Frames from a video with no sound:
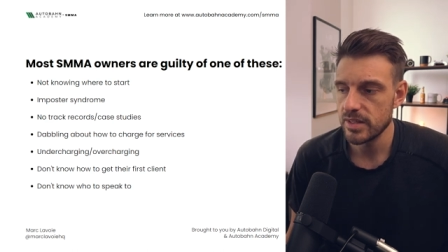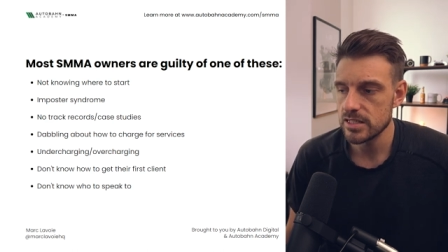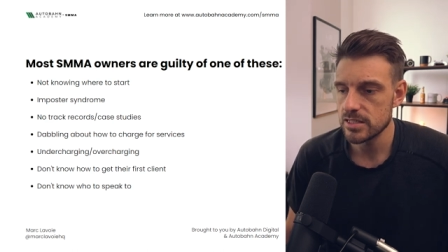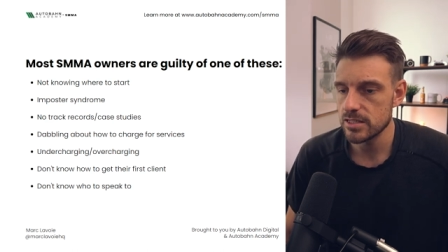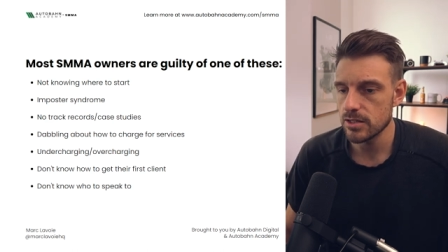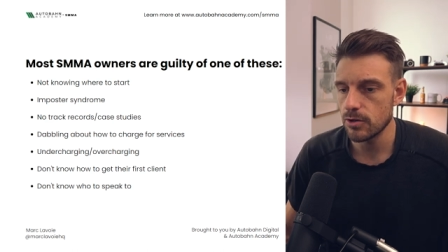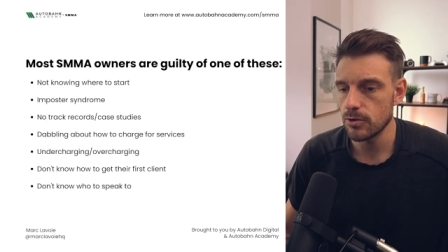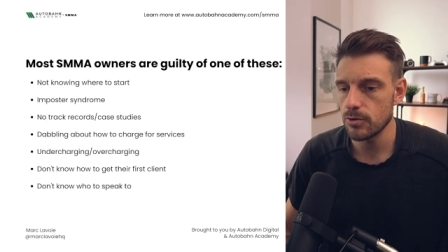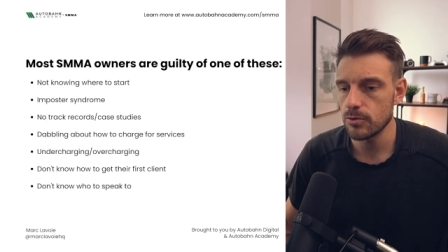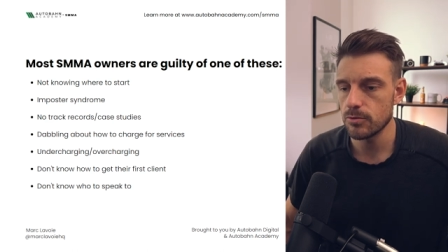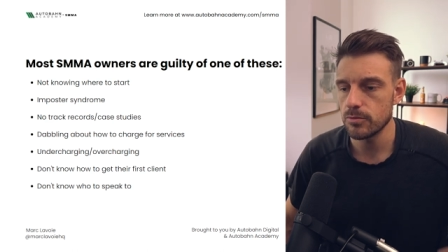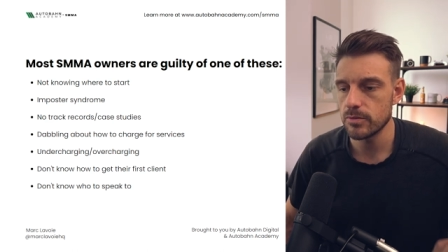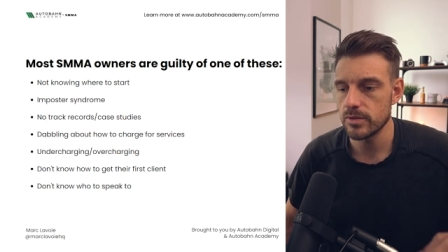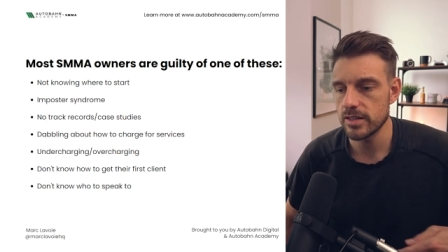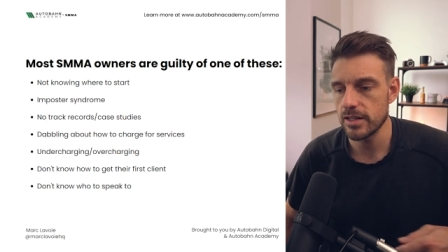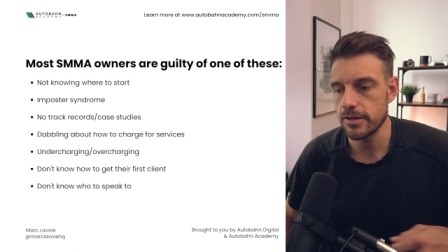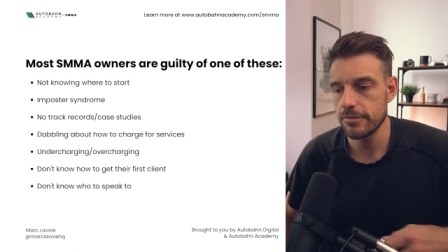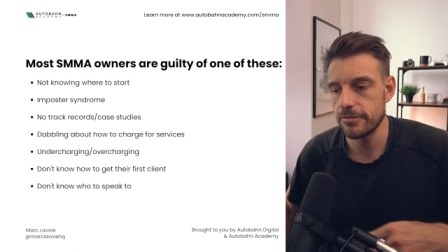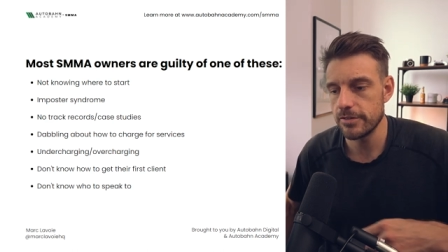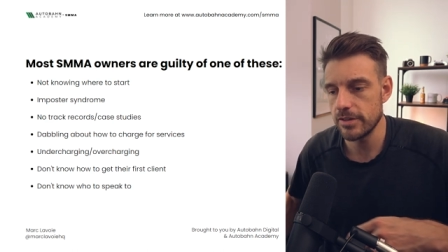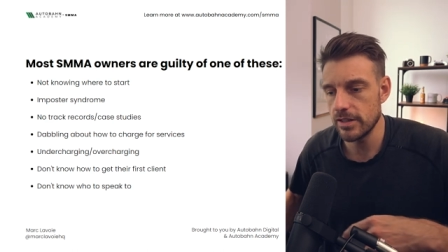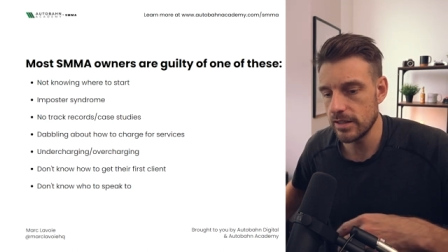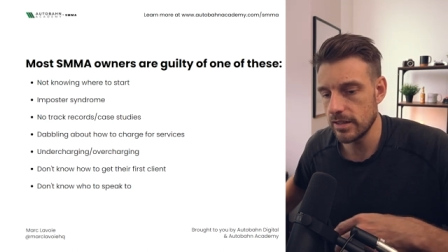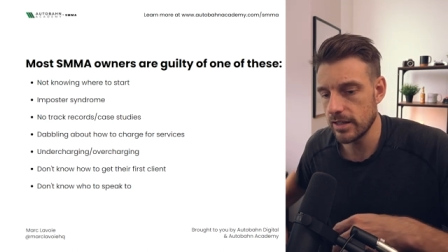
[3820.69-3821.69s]
so
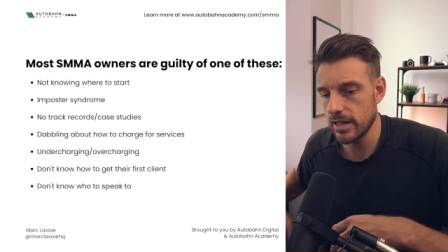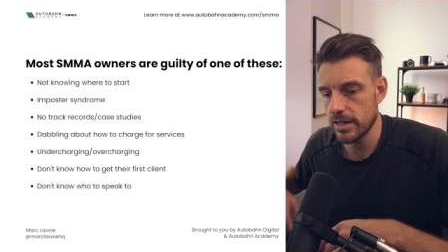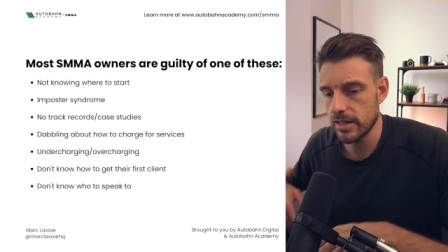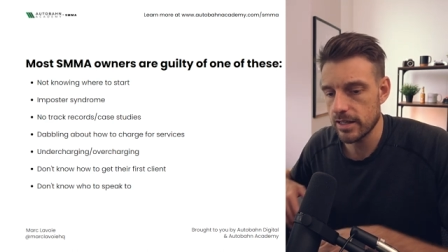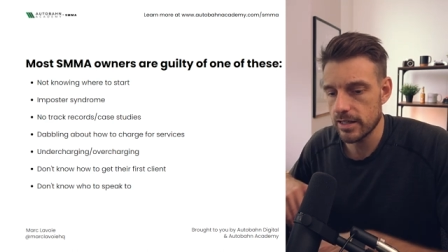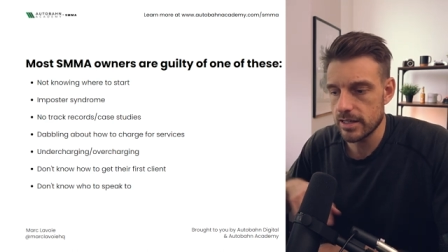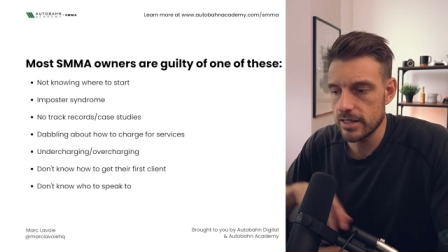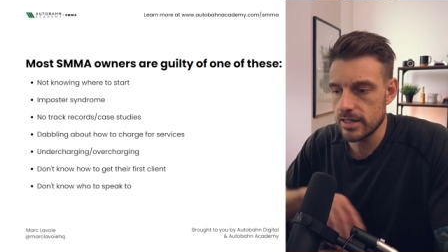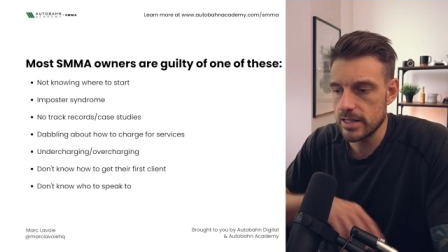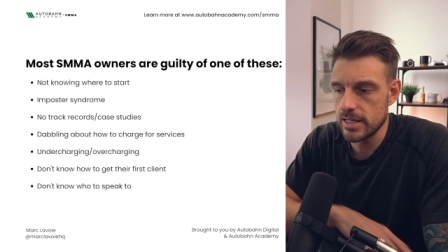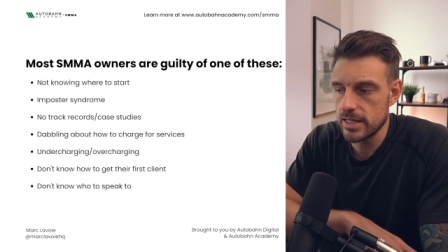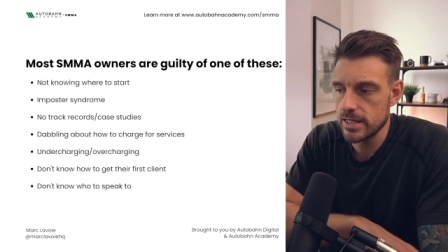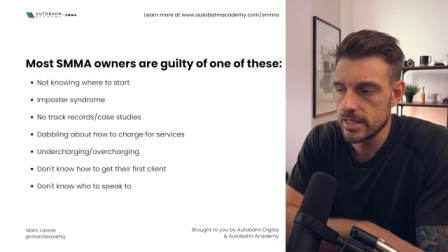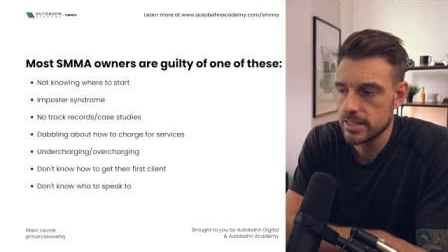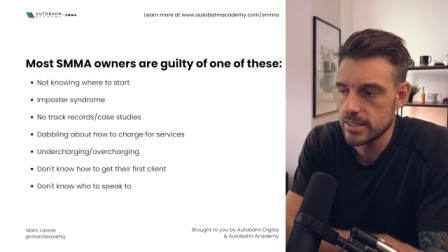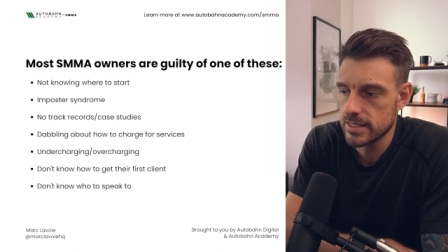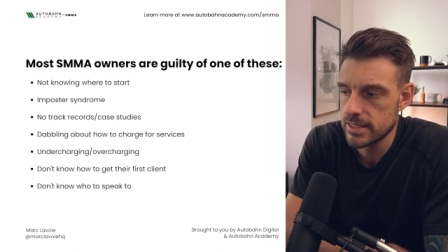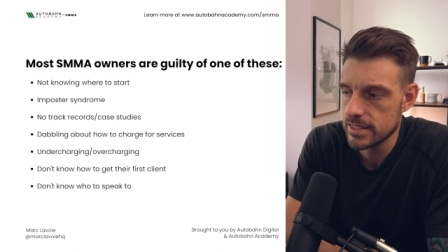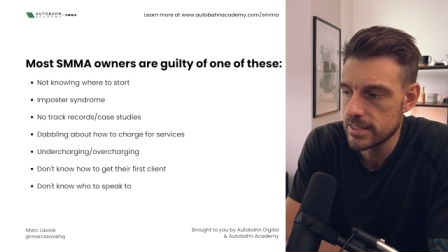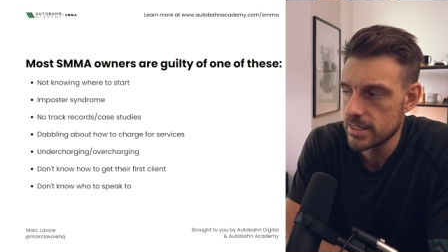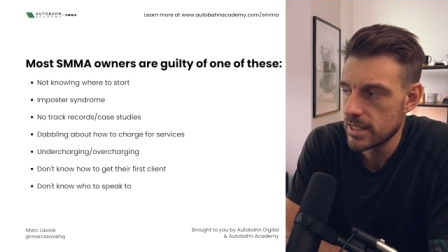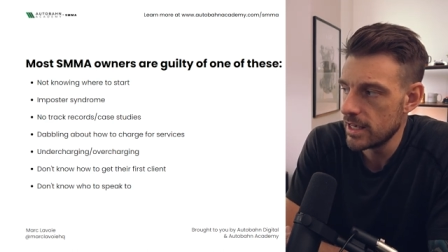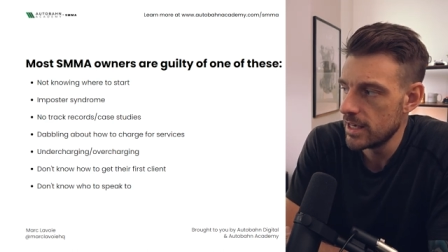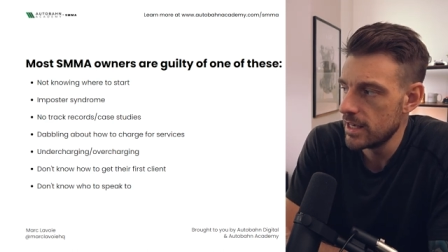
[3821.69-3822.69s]
they feel like
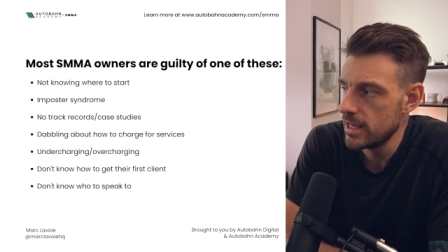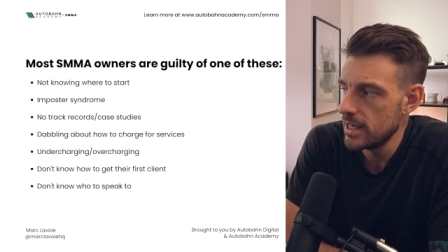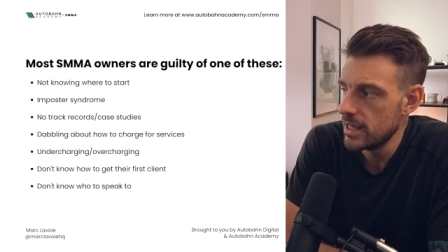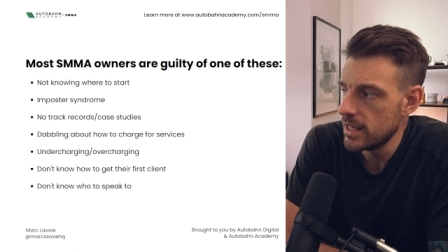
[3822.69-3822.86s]
it's